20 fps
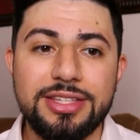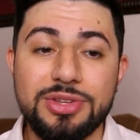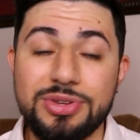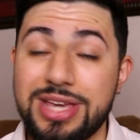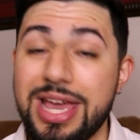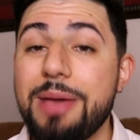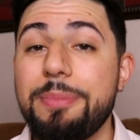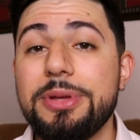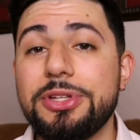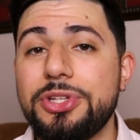You
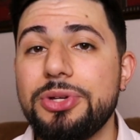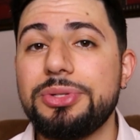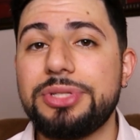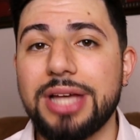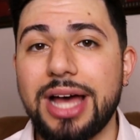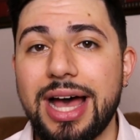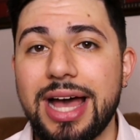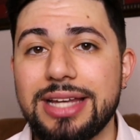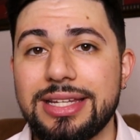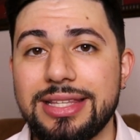can't be too
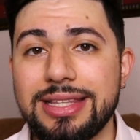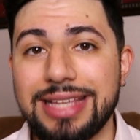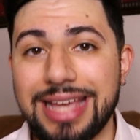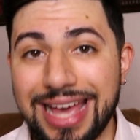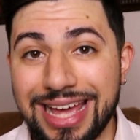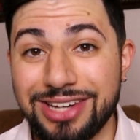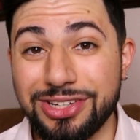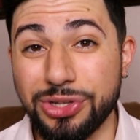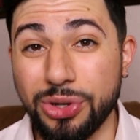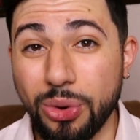tied to the
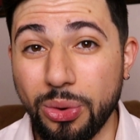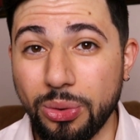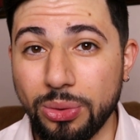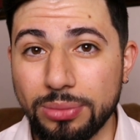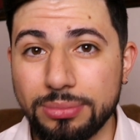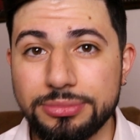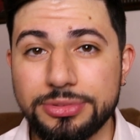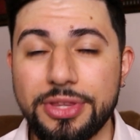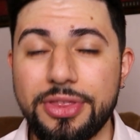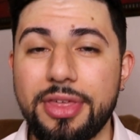end goal,
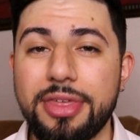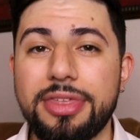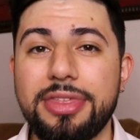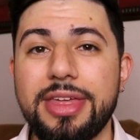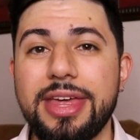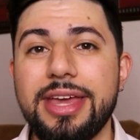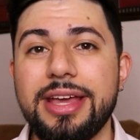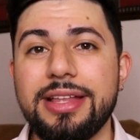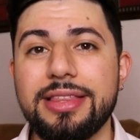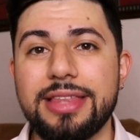to the
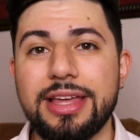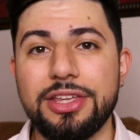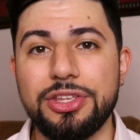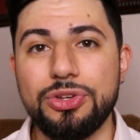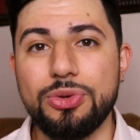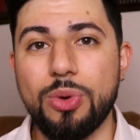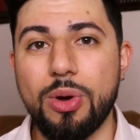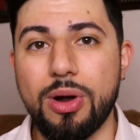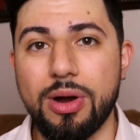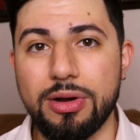thing that
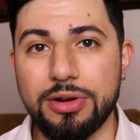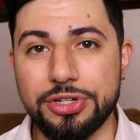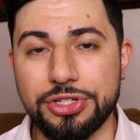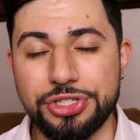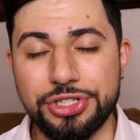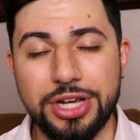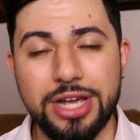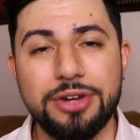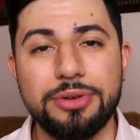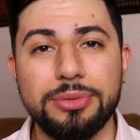you are
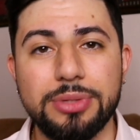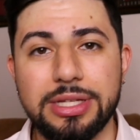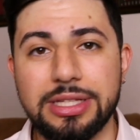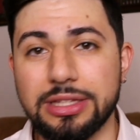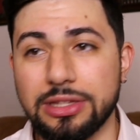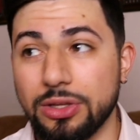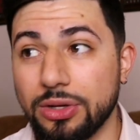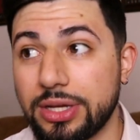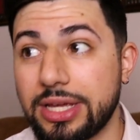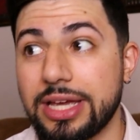generally
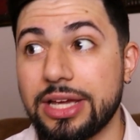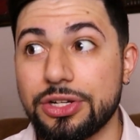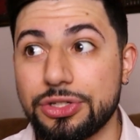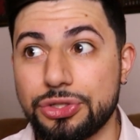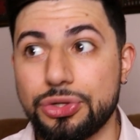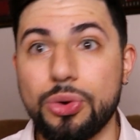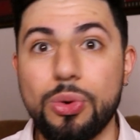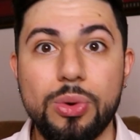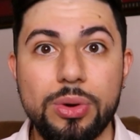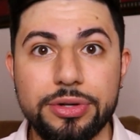looking
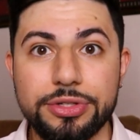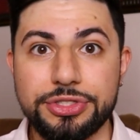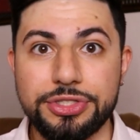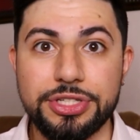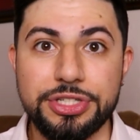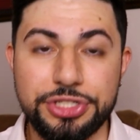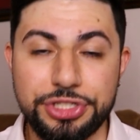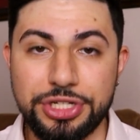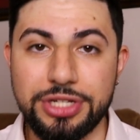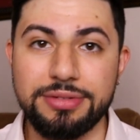towards
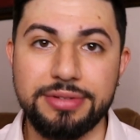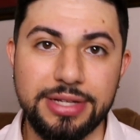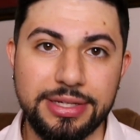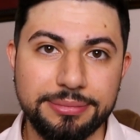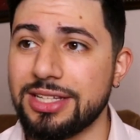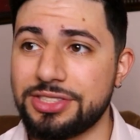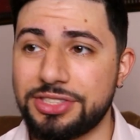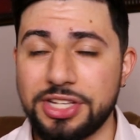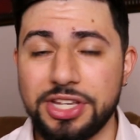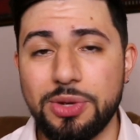achieving.
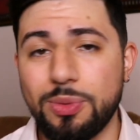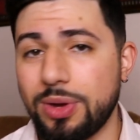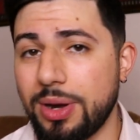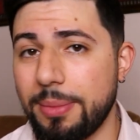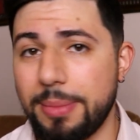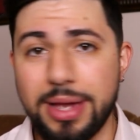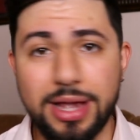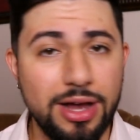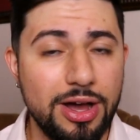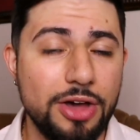Let's say you want to
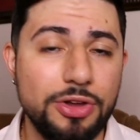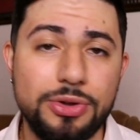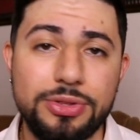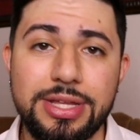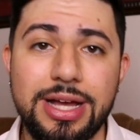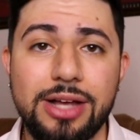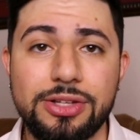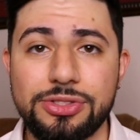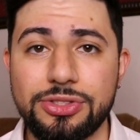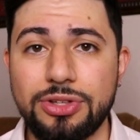make
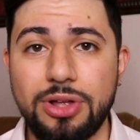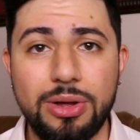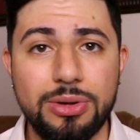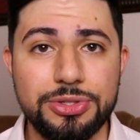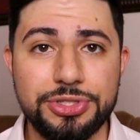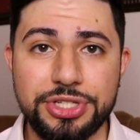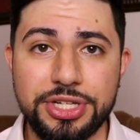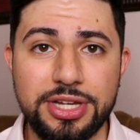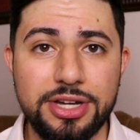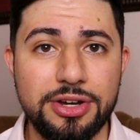
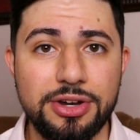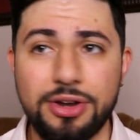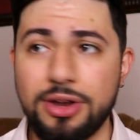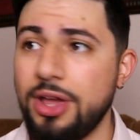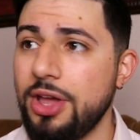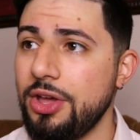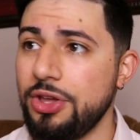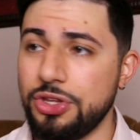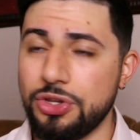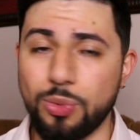$100,000 a year,
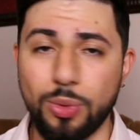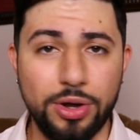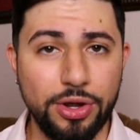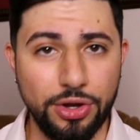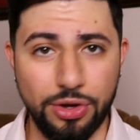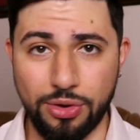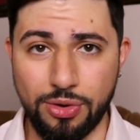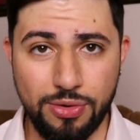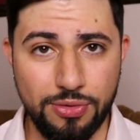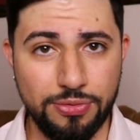you want a
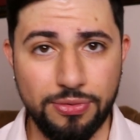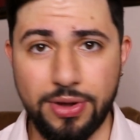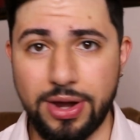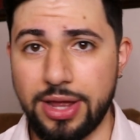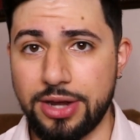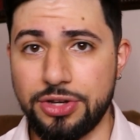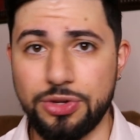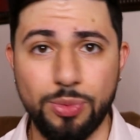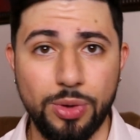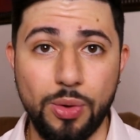
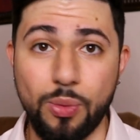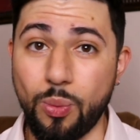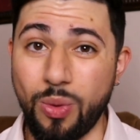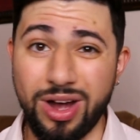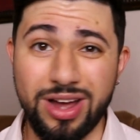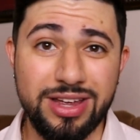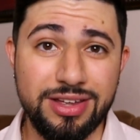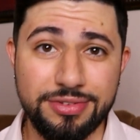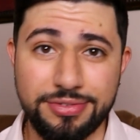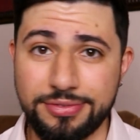girlfriend, you want a
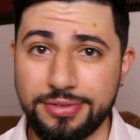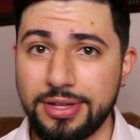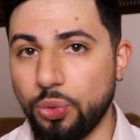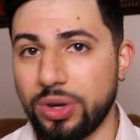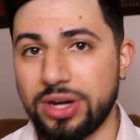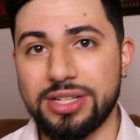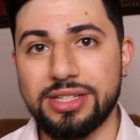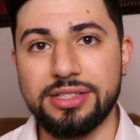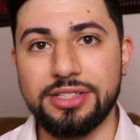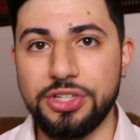wife, you
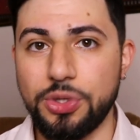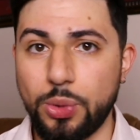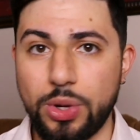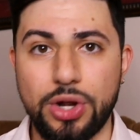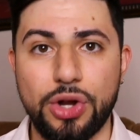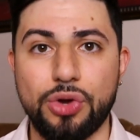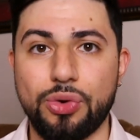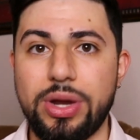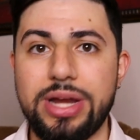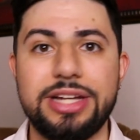want
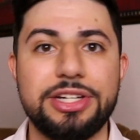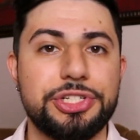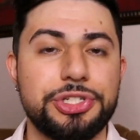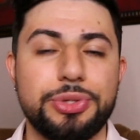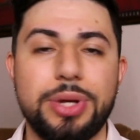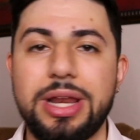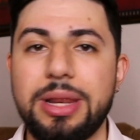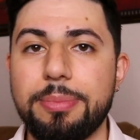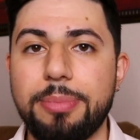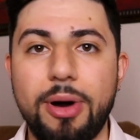a great
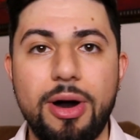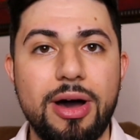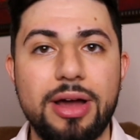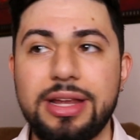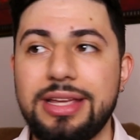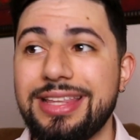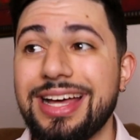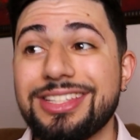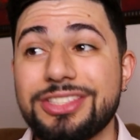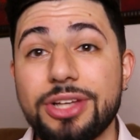shredded
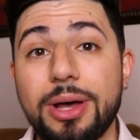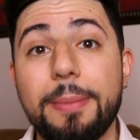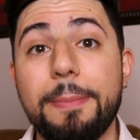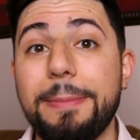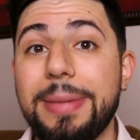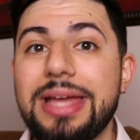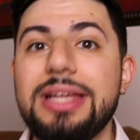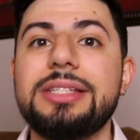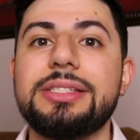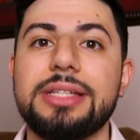body. That's
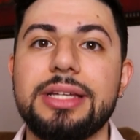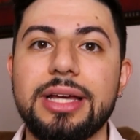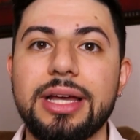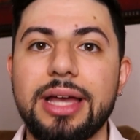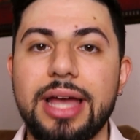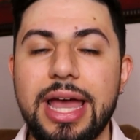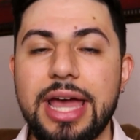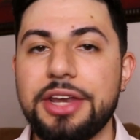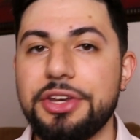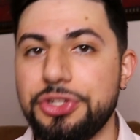
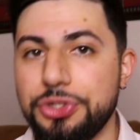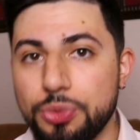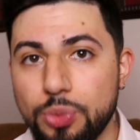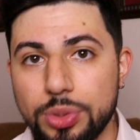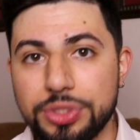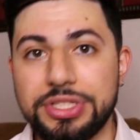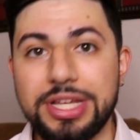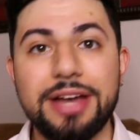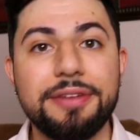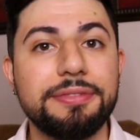amazing, and you
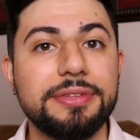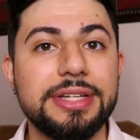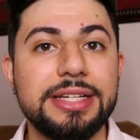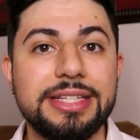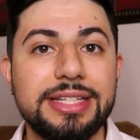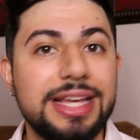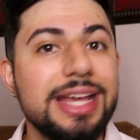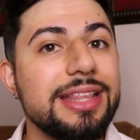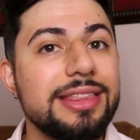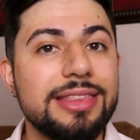will definitely
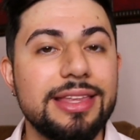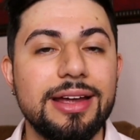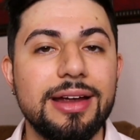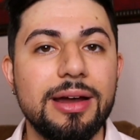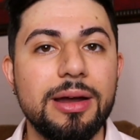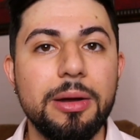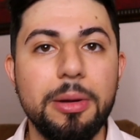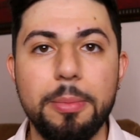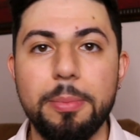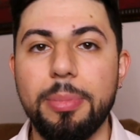get
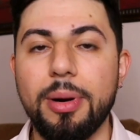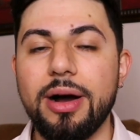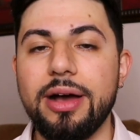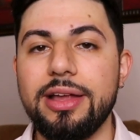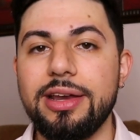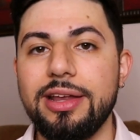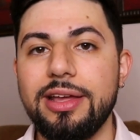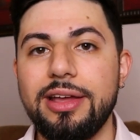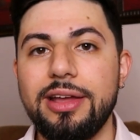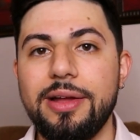there,
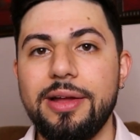but